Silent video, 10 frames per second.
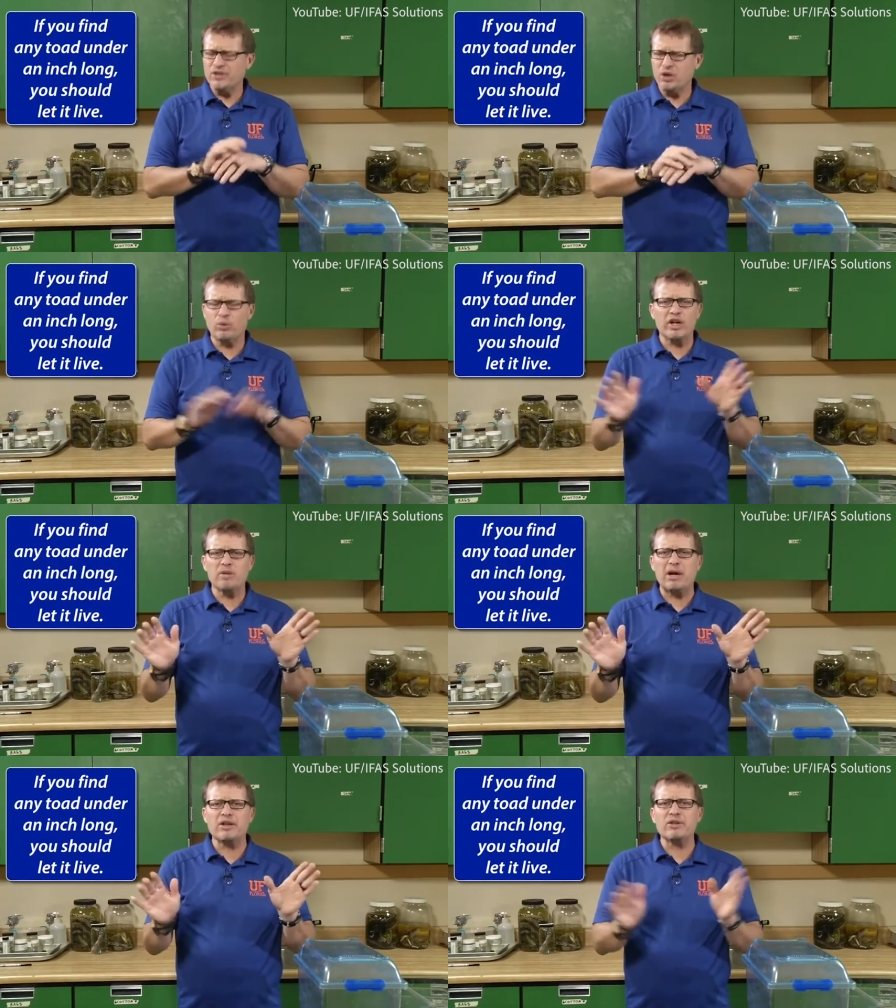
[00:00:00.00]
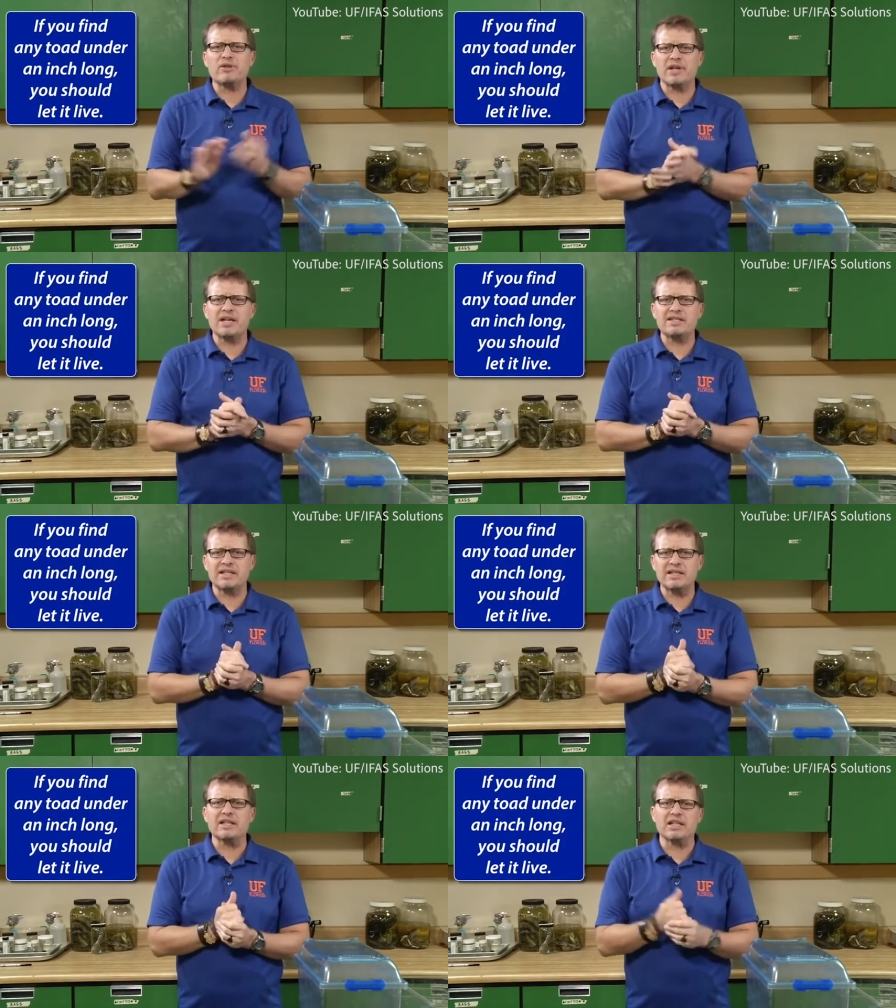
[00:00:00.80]
Don't worry about
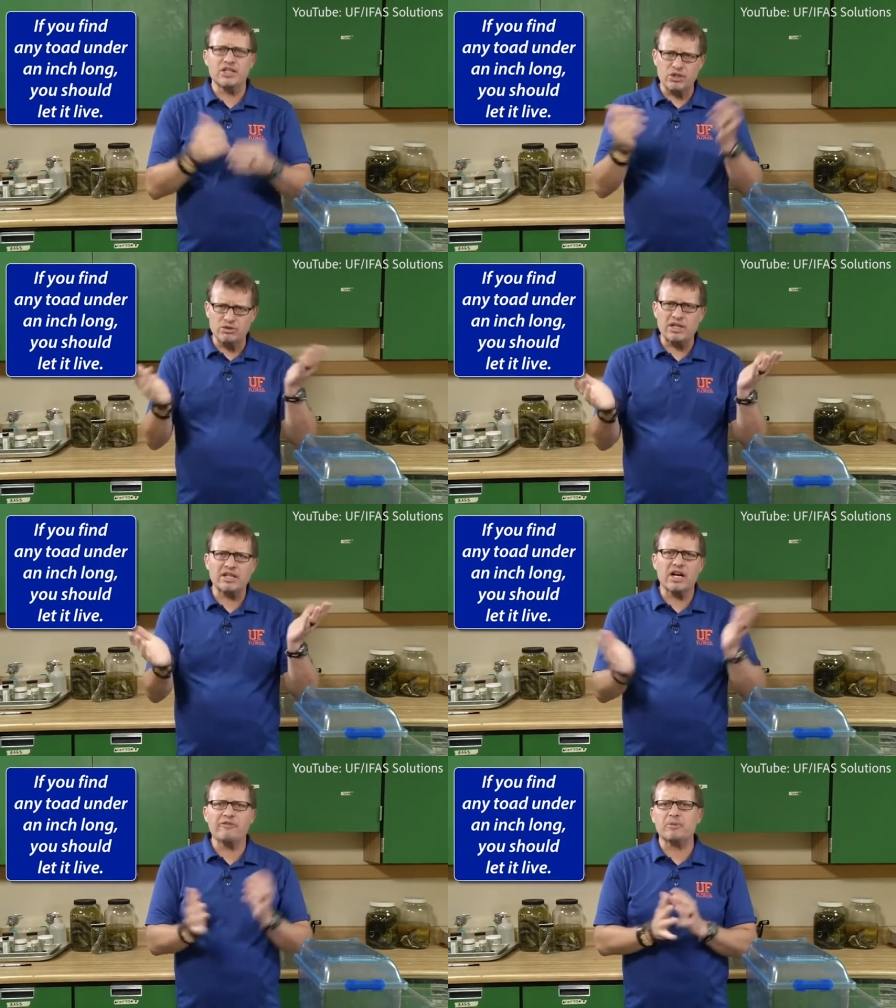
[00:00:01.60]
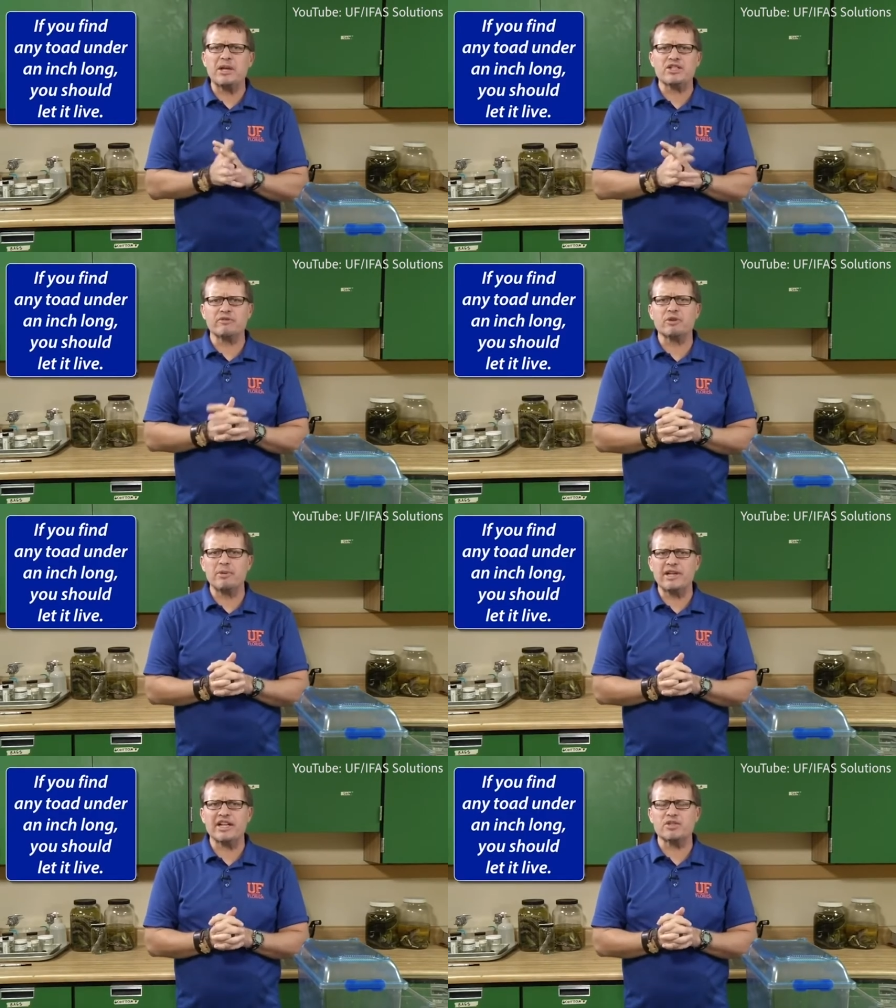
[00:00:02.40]
euthanizing it unless you get confirmation
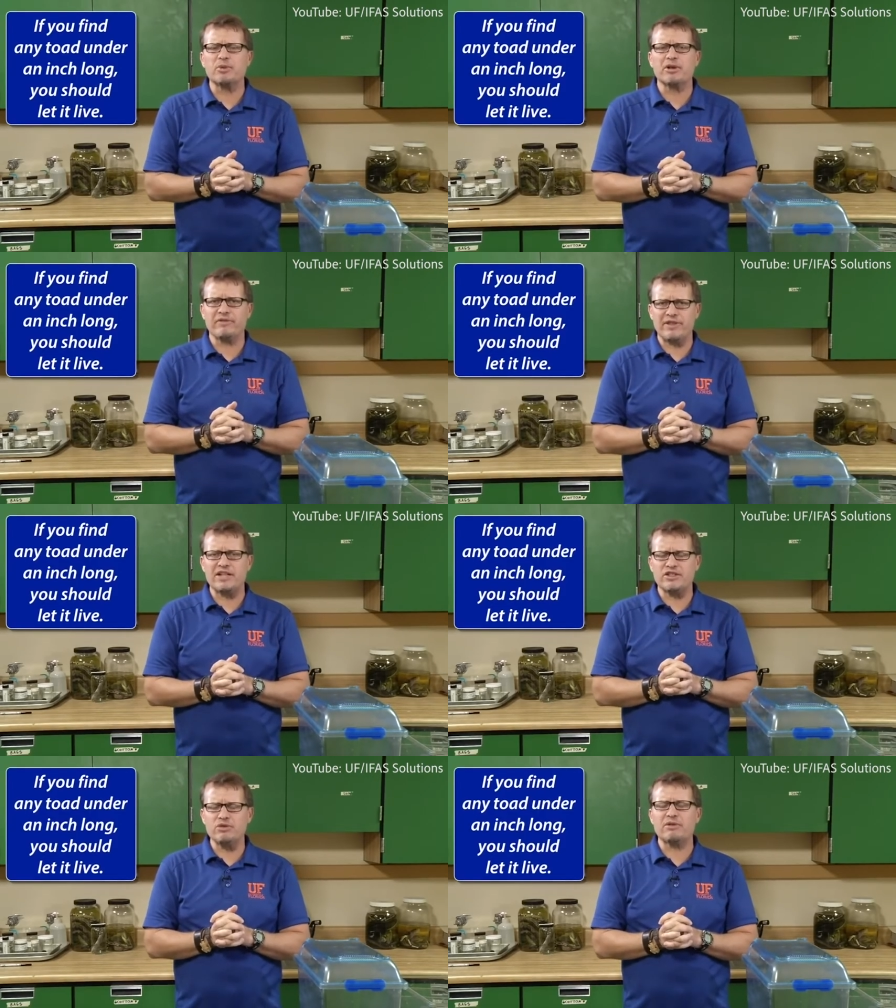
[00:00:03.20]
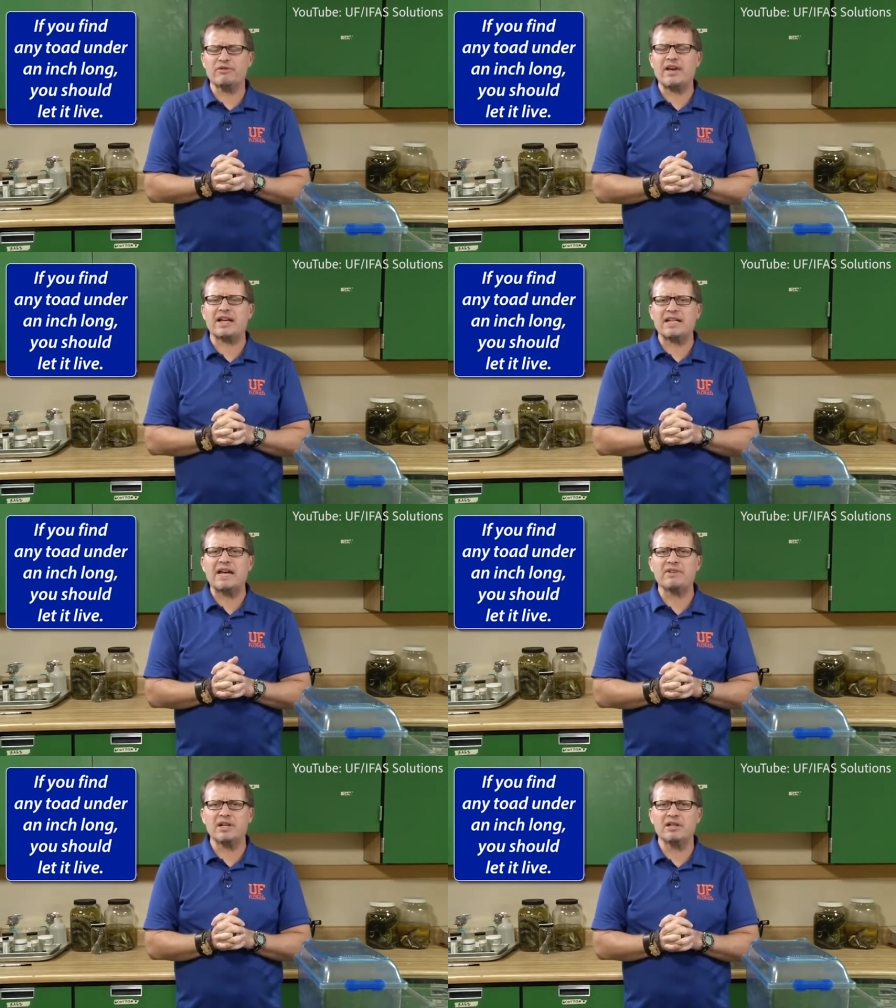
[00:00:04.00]
from an expert that you in fact
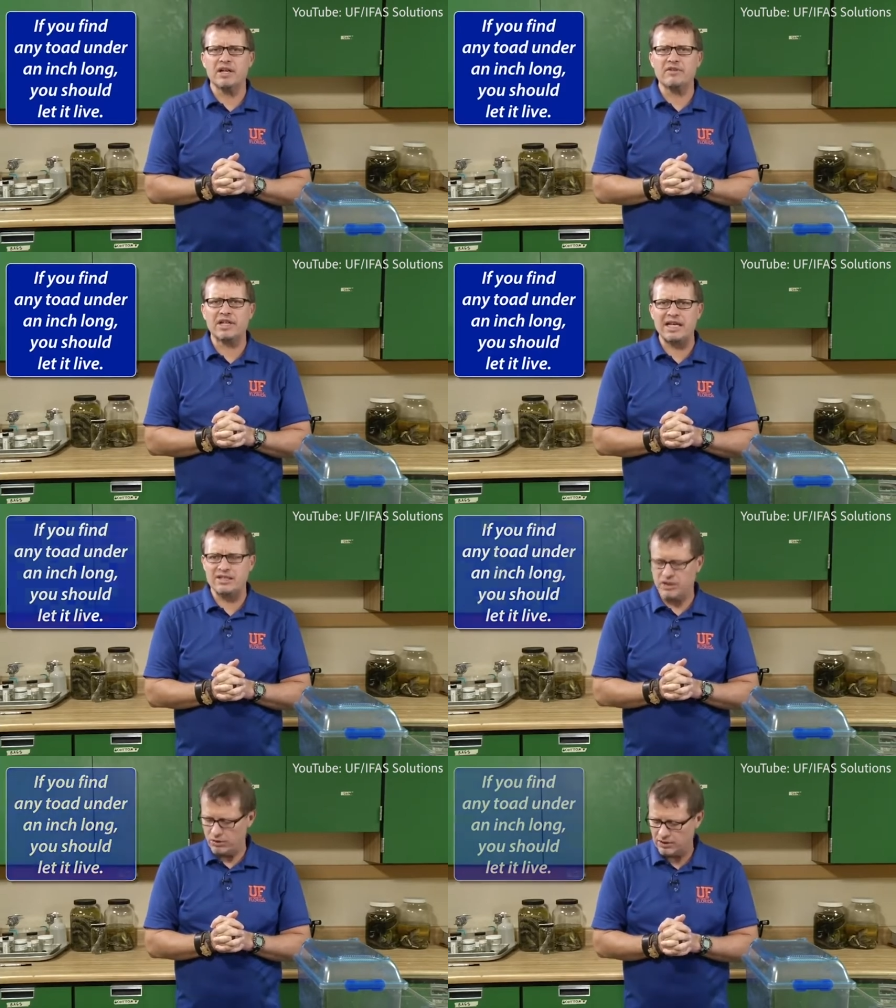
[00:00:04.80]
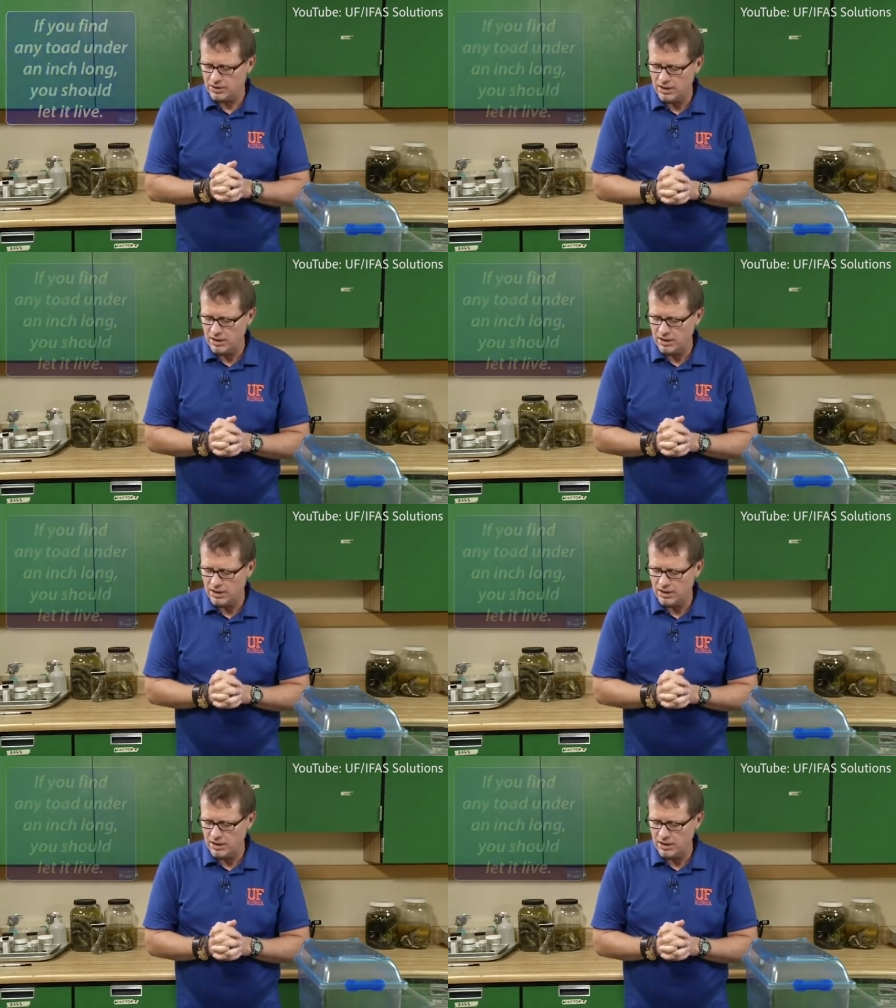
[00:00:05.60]
have a cane toad.